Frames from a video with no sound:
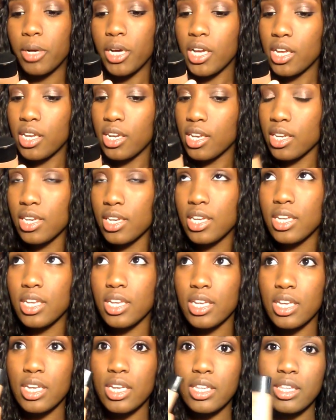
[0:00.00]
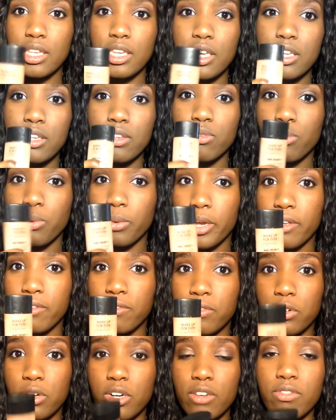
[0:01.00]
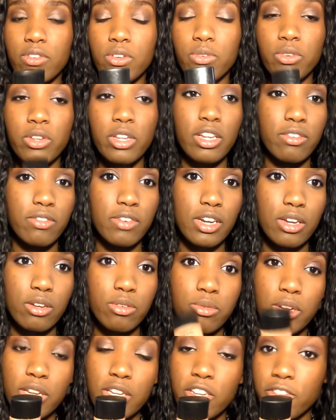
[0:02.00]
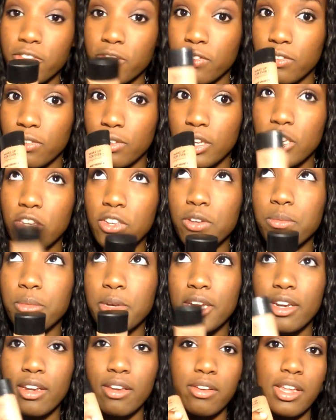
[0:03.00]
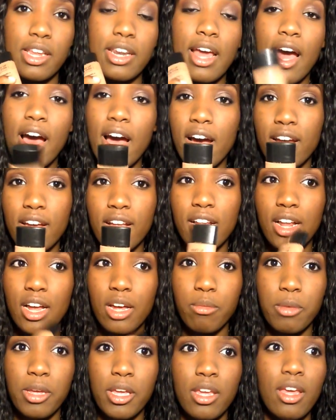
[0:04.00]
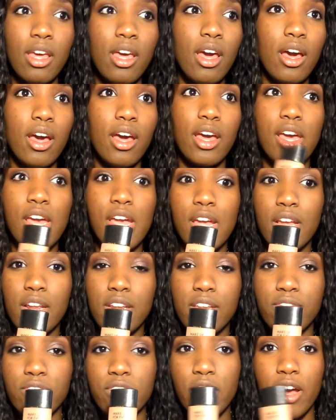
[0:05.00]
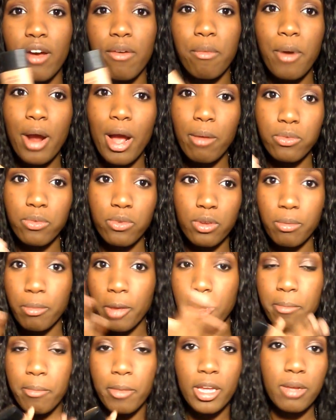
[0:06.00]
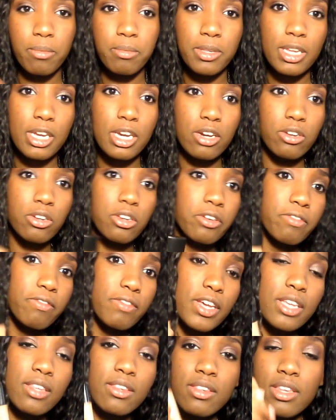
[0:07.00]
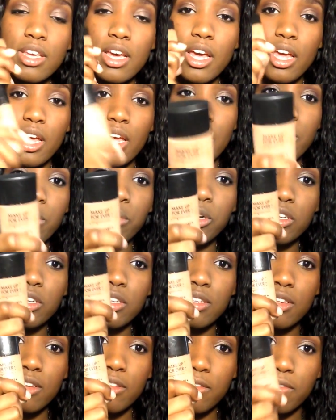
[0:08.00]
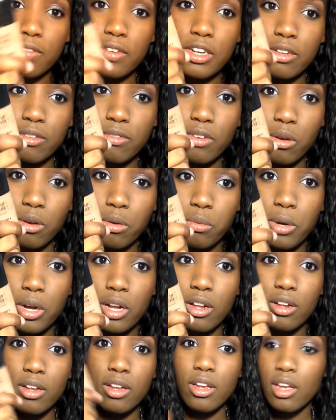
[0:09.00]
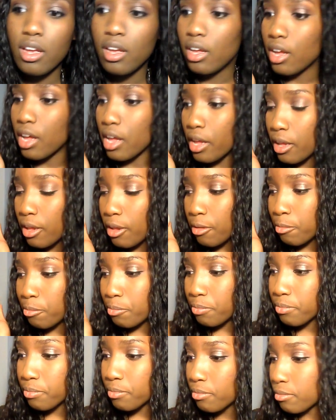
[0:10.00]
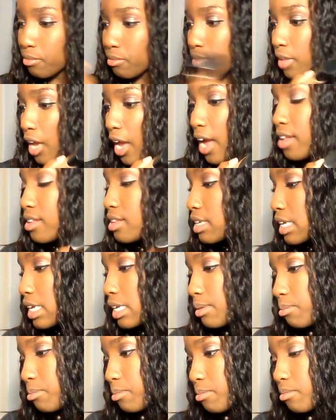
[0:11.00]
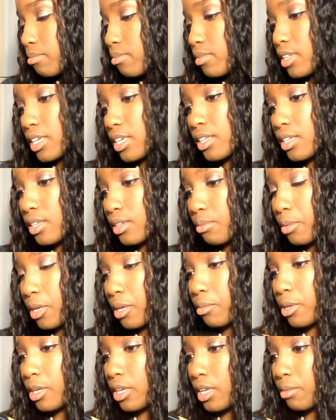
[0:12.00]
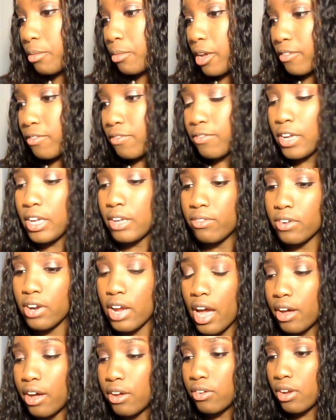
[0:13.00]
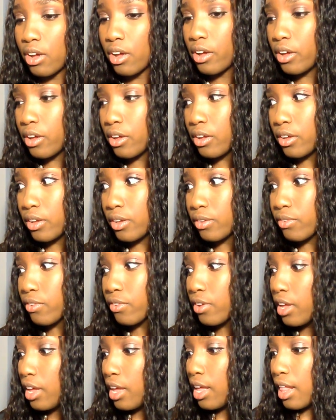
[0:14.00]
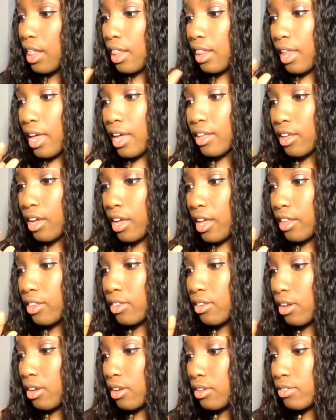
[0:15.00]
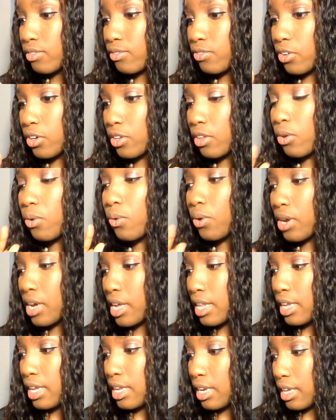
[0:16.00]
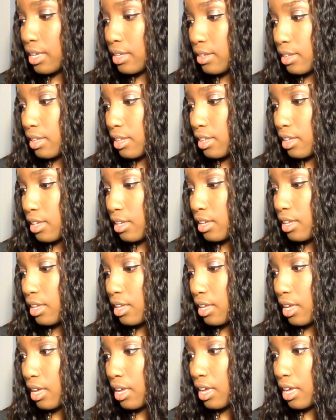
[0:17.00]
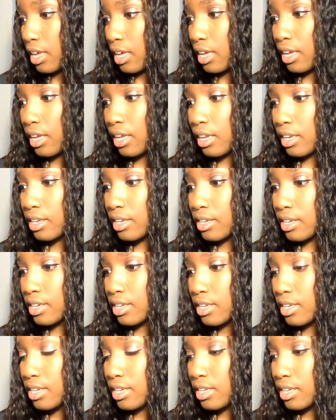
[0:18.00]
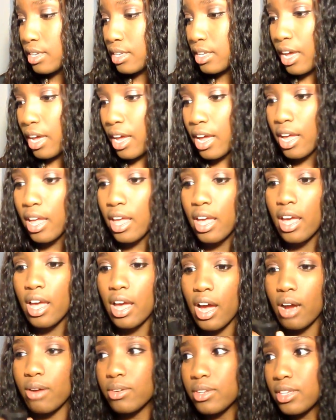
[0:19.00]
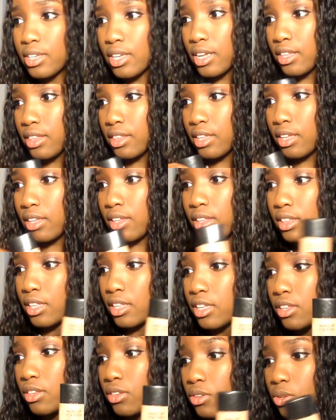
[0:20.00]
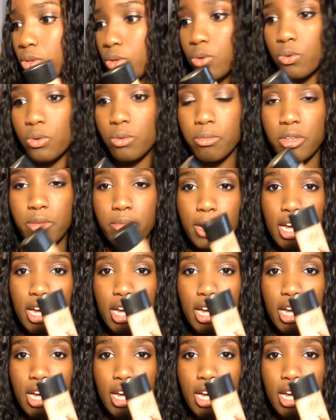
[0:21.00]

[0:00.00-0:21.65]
but it is great for if you live in a really humid, hot climate, and if you have problems with like makeup staying on your face. It works very, very well. I'd say this is maybe my favorite out of, like, as long as for the oiliness, and yeah, I would say that these two would be